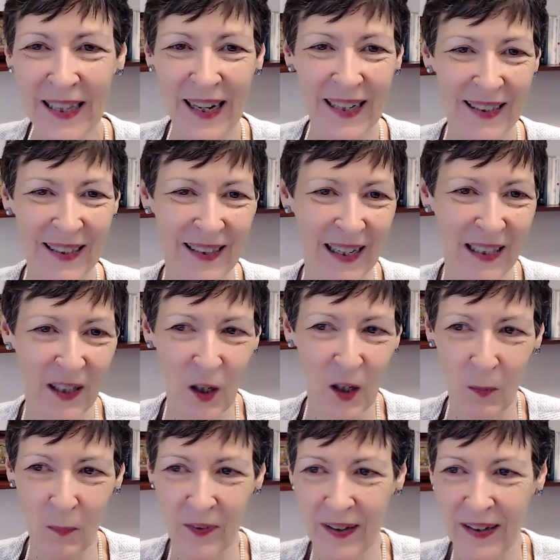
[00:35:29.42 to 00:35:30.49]
Ken, that
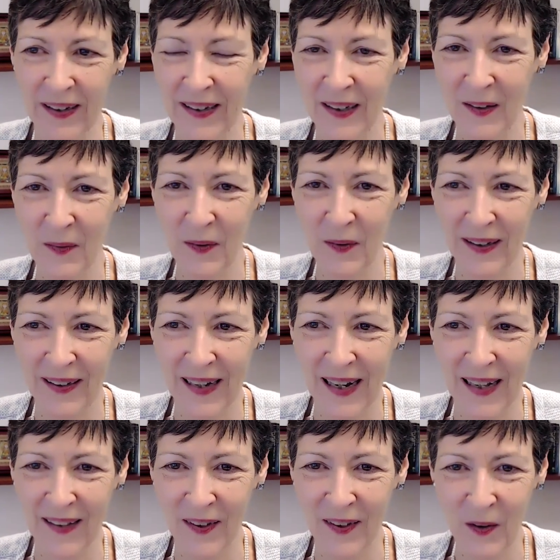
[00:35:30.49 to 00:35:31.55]
helped
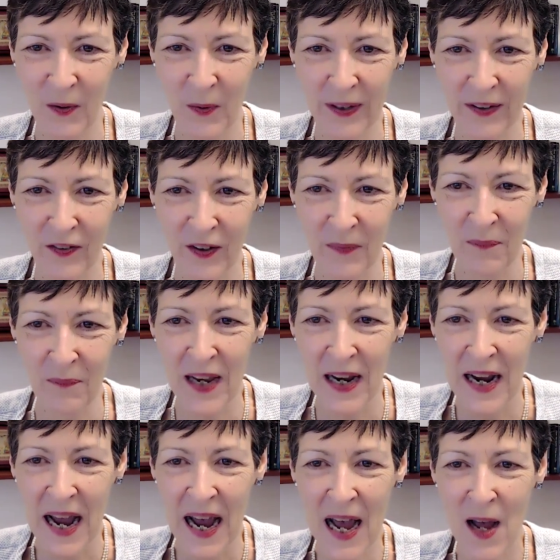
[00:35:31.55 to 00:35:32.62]
answer your question.
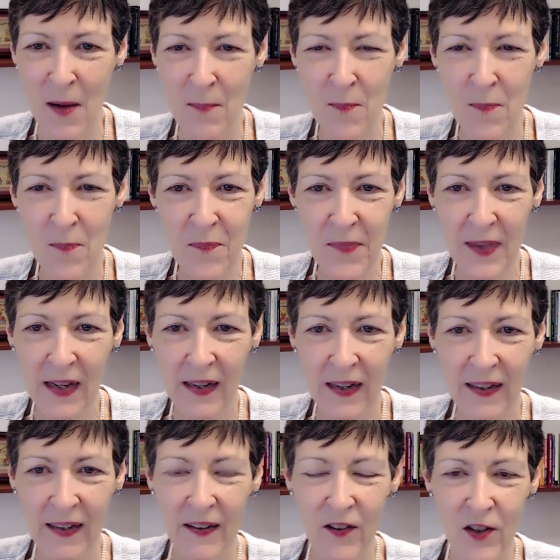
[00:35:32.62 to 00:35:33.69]

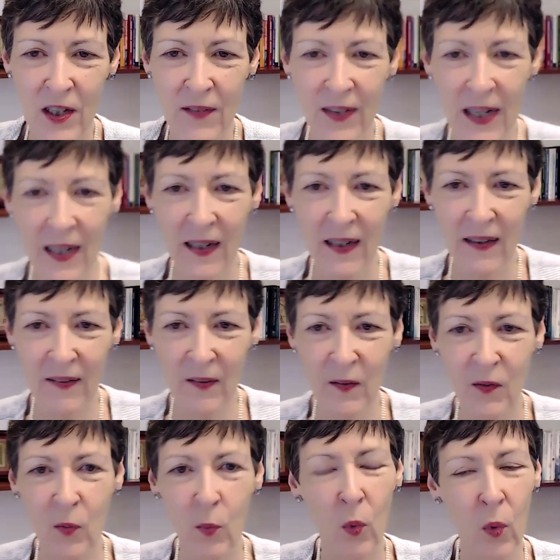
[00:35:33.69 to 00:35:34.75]
Shiva
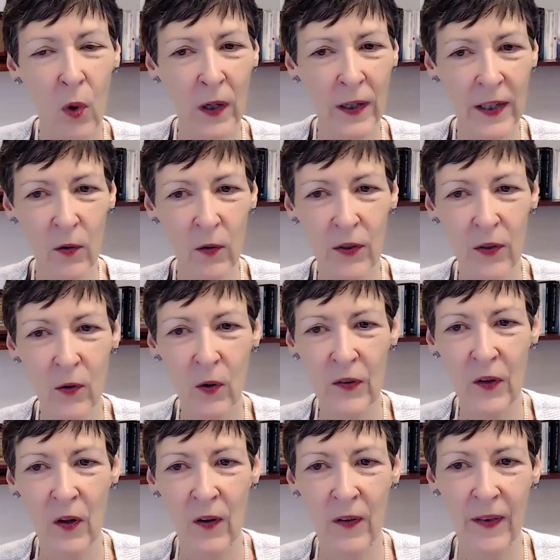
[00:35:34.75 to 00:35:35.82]
asks, what are your
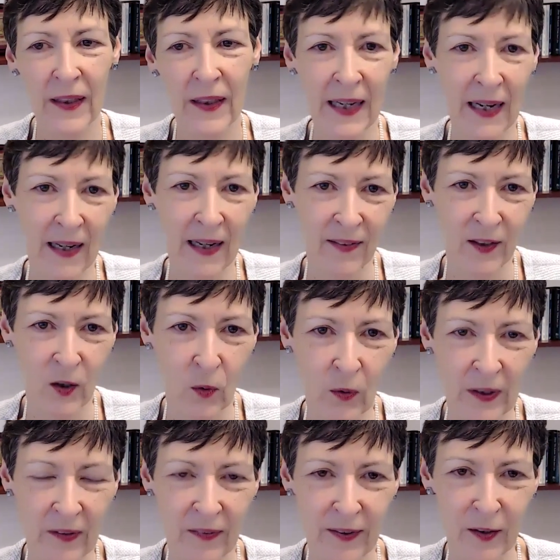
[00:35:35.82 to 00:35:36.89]
thoughts on the
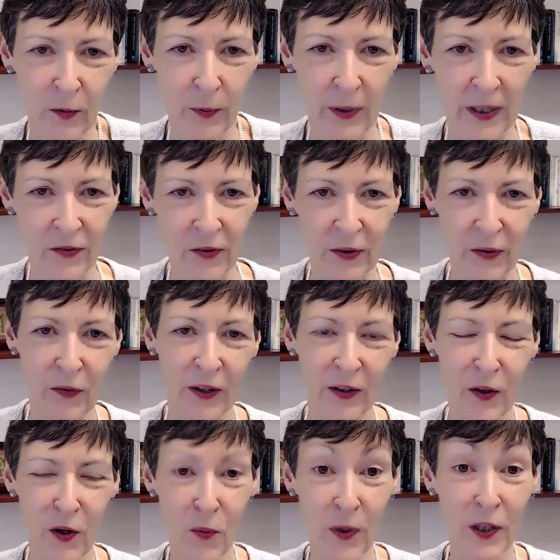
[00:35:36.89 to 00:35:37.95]
ethical
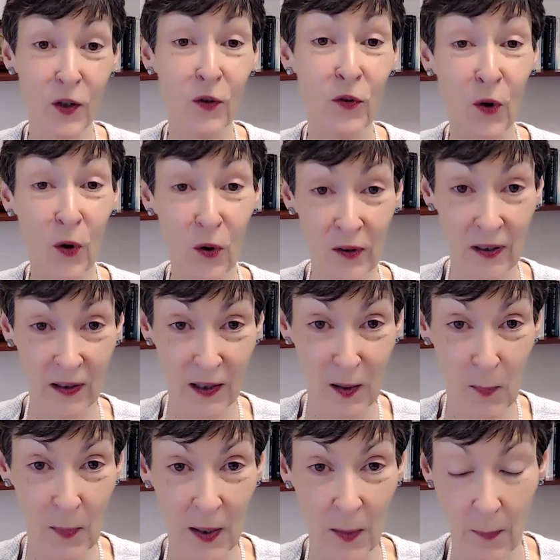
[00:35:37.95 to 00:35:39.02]
considerations? I know when you talked a
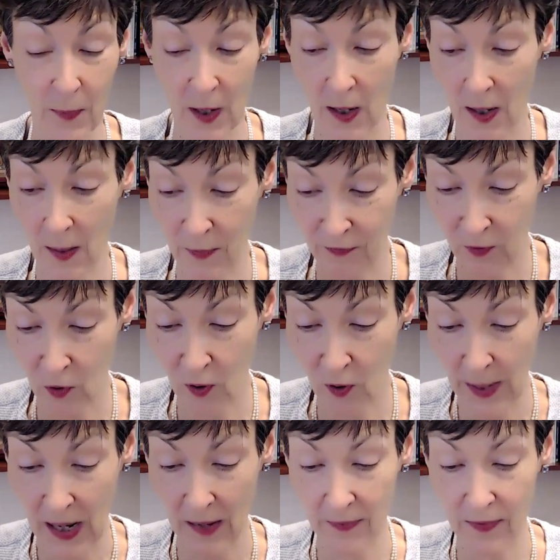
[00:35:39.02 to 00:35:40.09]
little bit
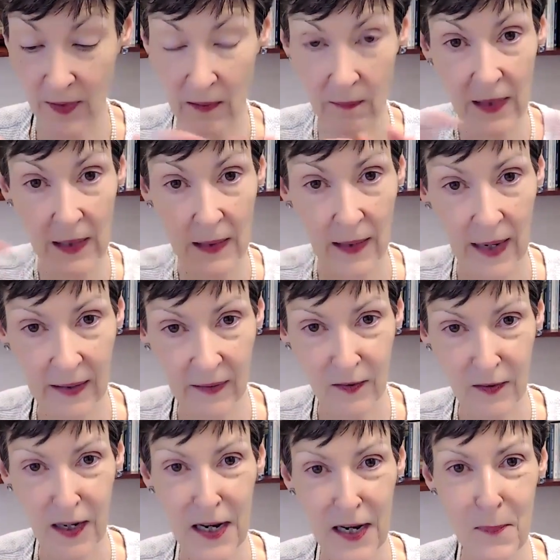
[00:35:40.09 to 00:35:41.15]
before about the
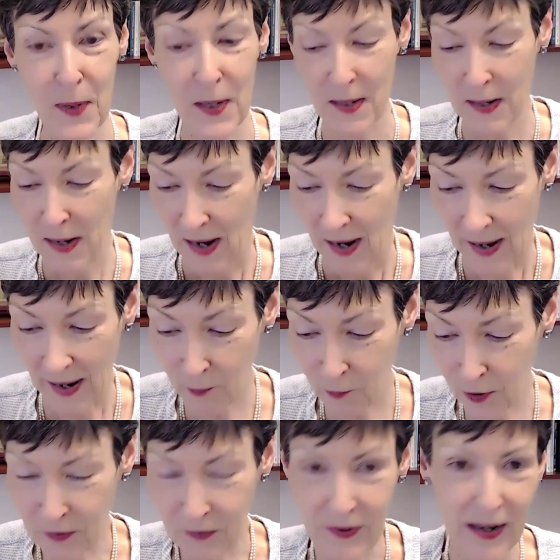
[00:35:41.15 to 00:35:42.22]
landscape,
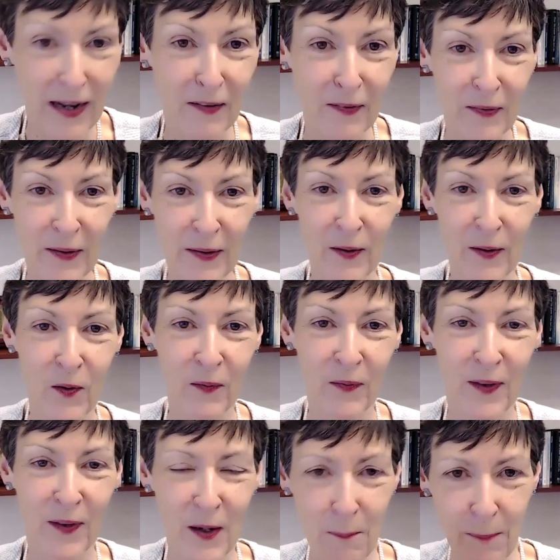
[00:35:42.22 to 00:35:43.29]
I wrote down
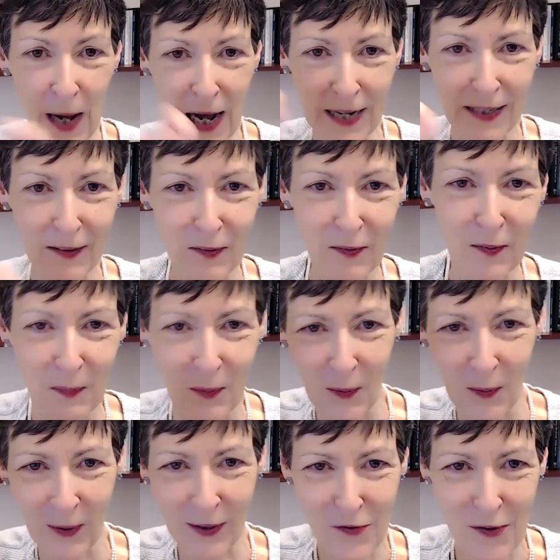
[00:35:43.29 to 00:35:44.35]
a
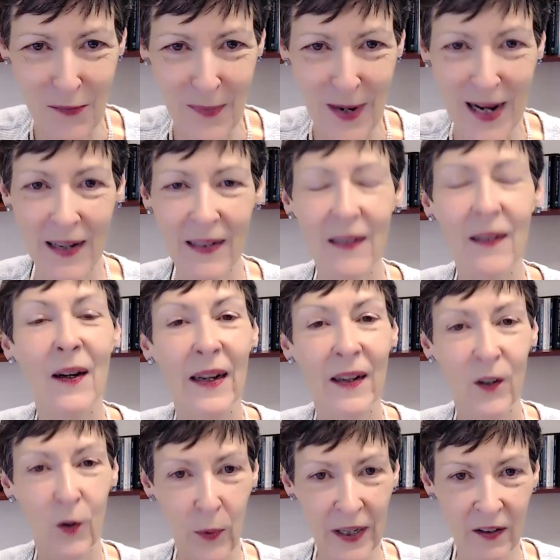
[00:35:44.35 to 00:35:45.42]
bias question mark.
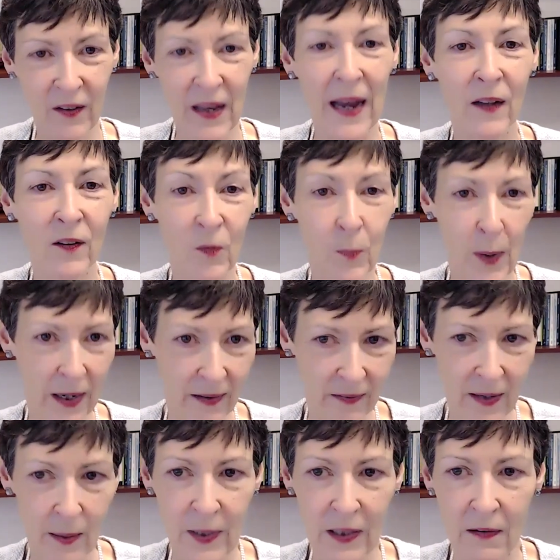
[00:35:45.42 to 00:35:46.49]
How does
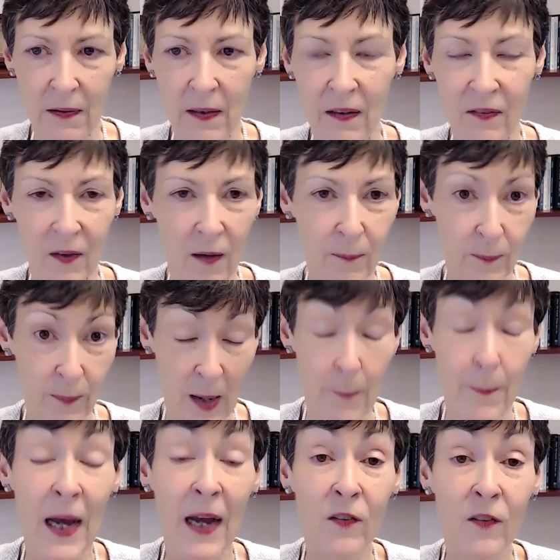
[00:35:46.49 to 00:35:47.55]
bias come into this?
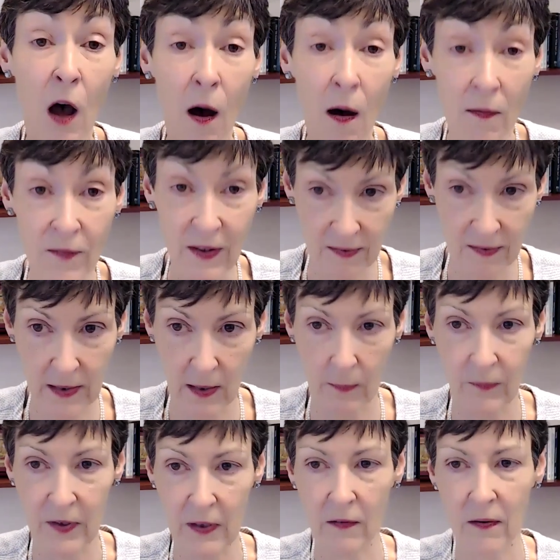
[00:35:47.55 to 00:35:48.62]
Bias obviously
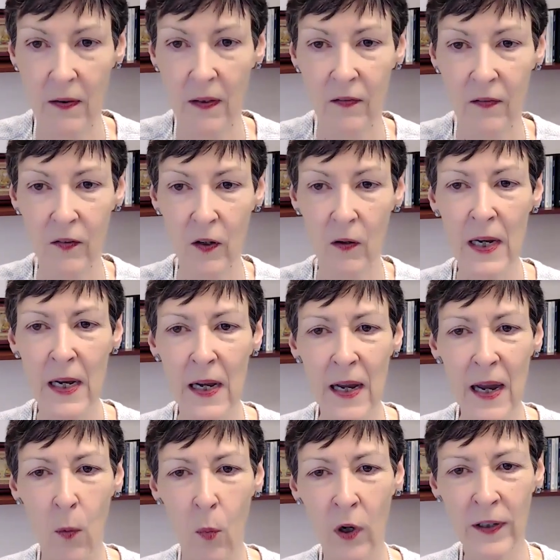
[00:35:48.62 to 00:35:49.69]
comes into this. So
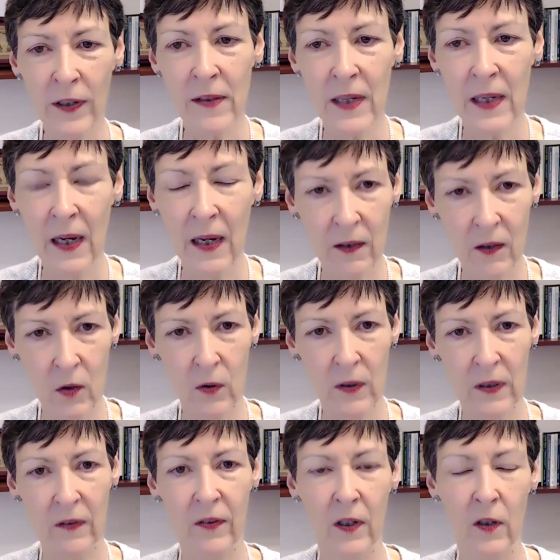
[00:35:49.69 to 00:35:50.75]
what are the
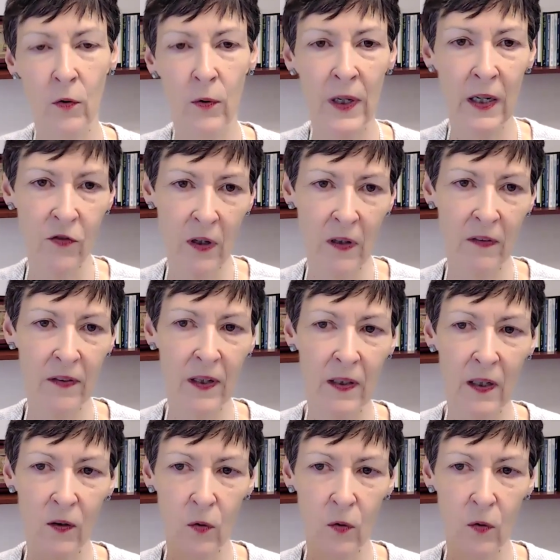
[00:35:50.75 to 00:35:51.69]
ethical considerations?